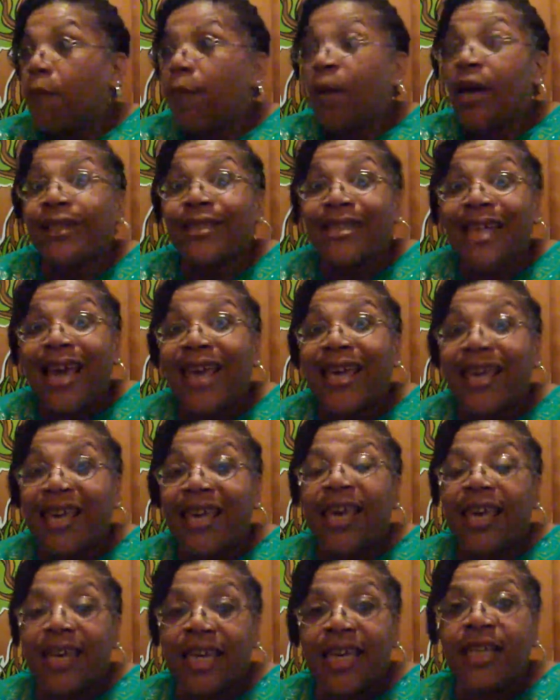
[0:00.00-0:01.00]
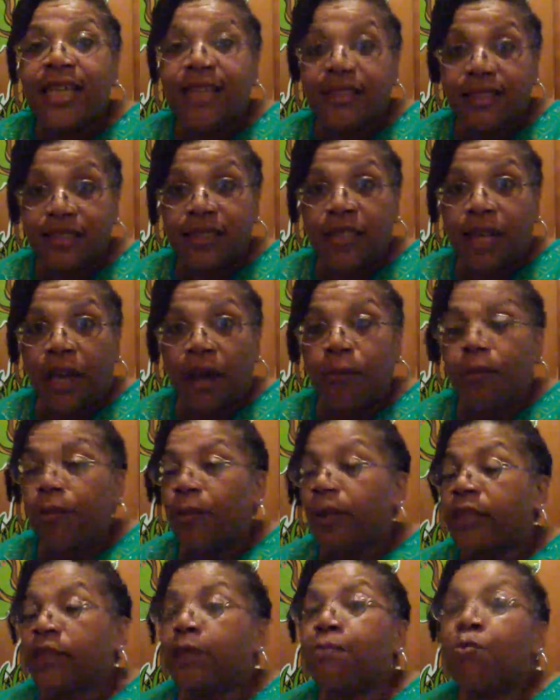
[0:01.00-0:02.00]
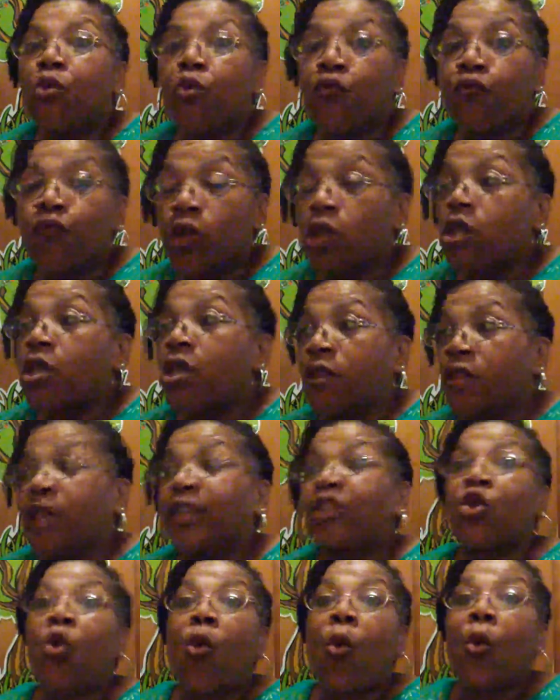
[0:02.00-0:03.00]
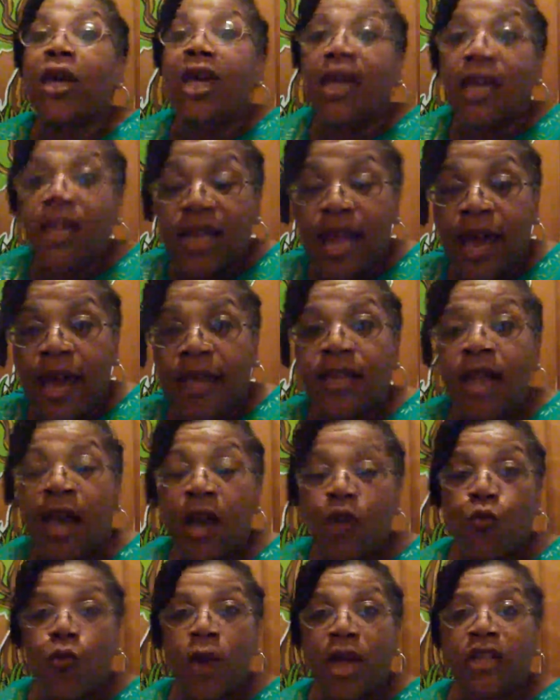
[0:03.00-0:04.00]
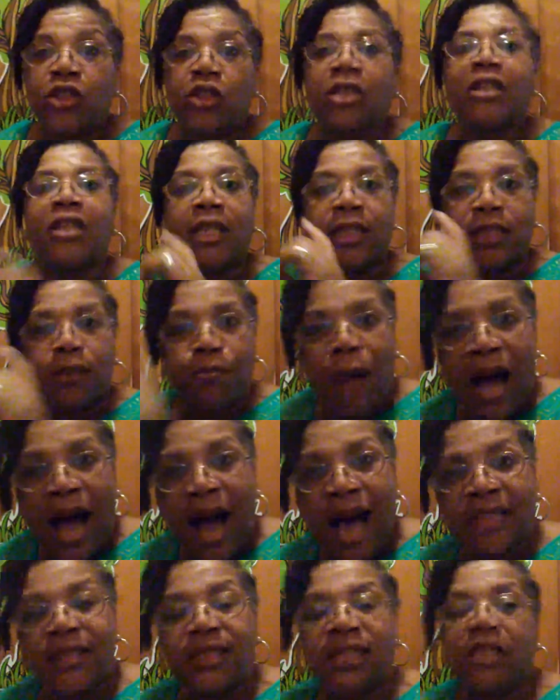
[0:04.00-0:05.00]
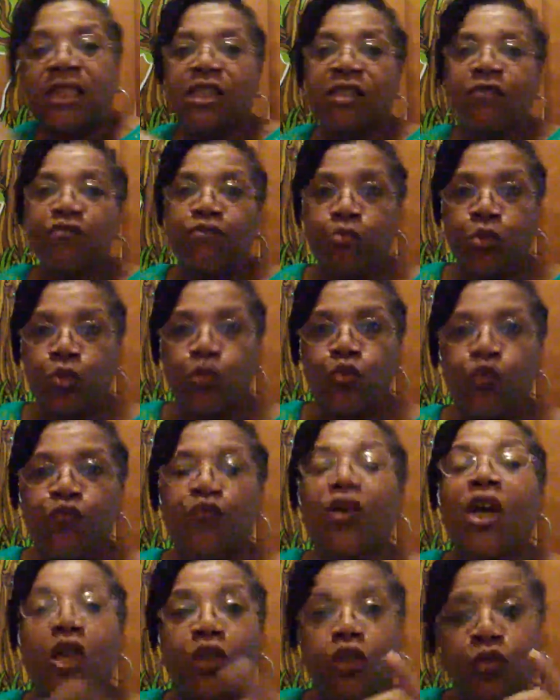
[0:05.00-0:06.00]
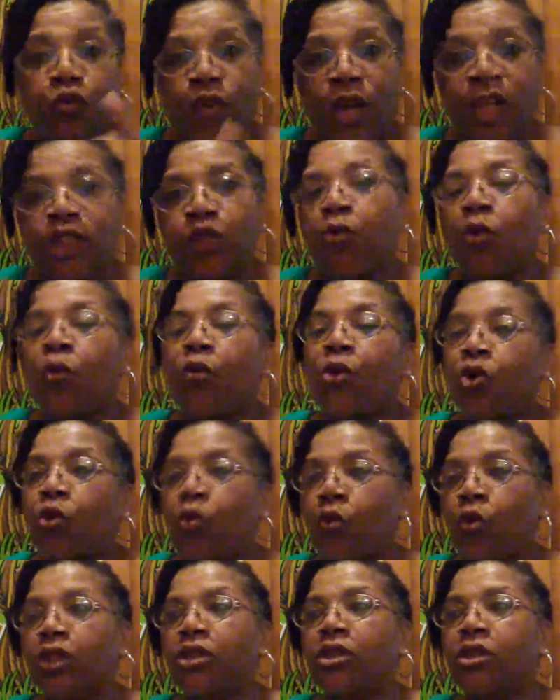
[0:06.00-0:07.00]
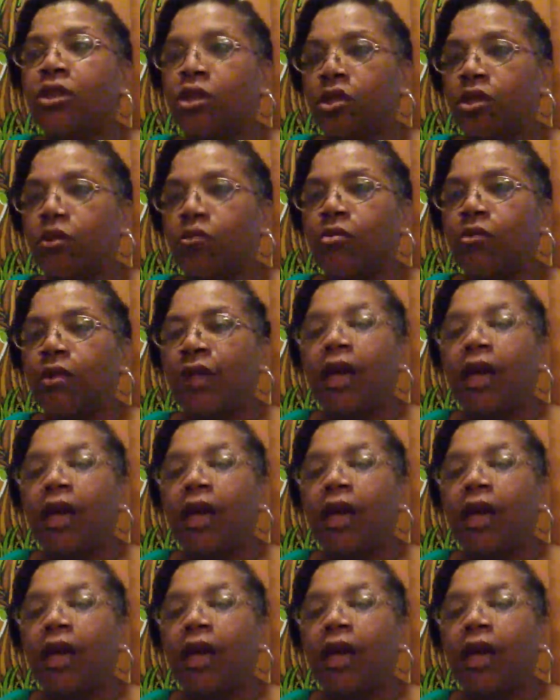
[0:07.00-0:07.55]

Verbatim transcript: but taking any step is move that's going in that direction is positive move. So that's what we're going to do.